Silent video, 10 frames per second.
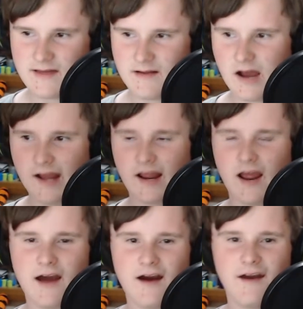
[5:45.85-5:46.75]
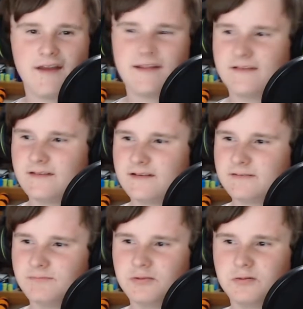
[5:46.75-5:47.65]
I... I
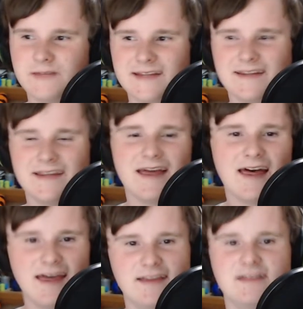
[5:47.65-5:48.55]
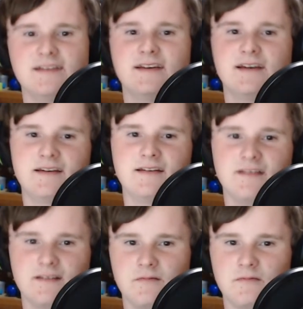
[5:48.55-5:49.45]
completely hate
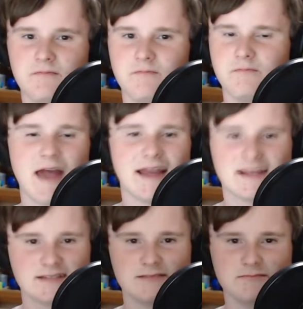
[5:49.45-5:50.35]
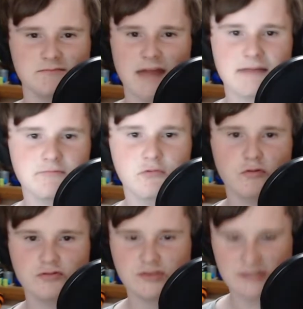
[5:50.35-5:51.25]
Macs, MacBooks.